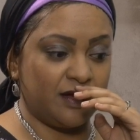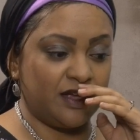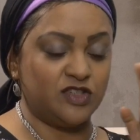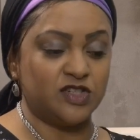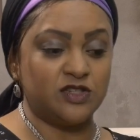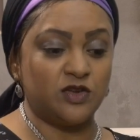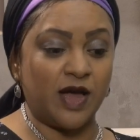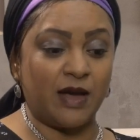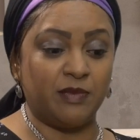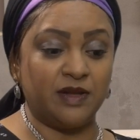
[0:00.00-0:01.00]
it just so
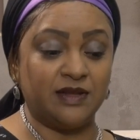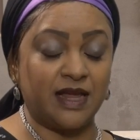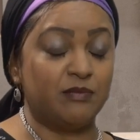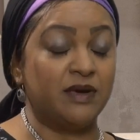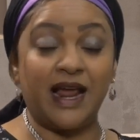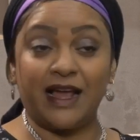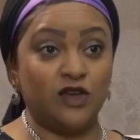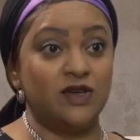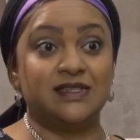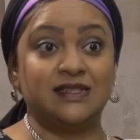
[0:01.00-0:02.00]
happened that
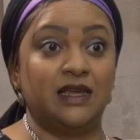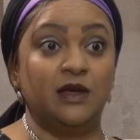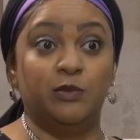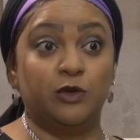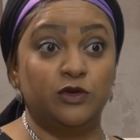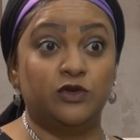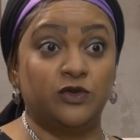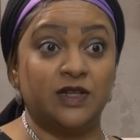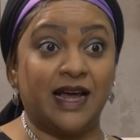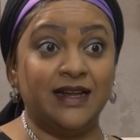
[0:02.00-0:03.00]
miraculously he pulled
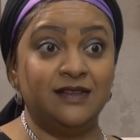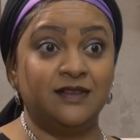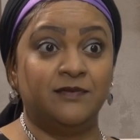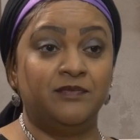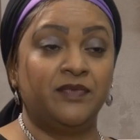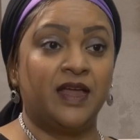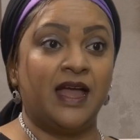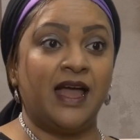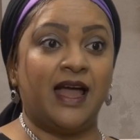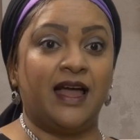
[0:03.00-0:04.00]
through the night.
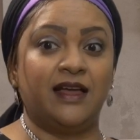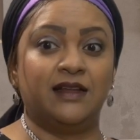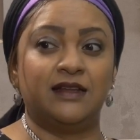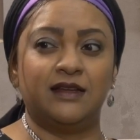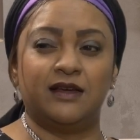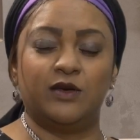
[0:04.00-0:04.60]
And